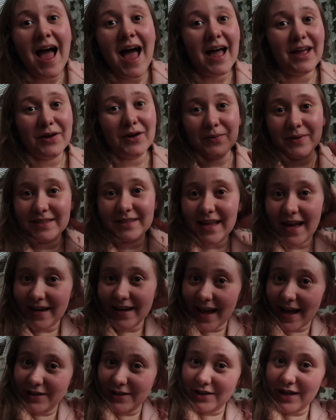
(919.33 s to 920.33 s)
I always had
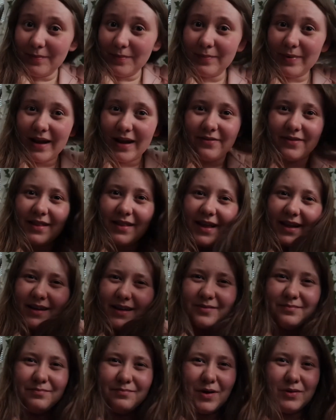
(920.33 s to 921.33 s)
ketchup, but I feel
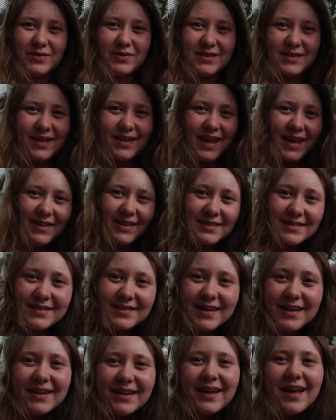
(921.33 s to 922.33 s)
like most kids
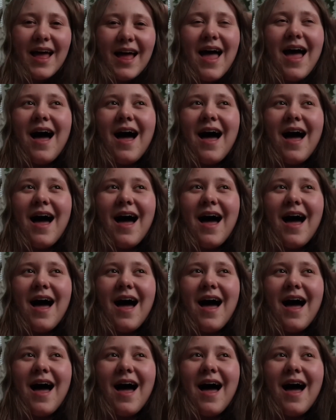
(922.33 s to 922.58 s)
did.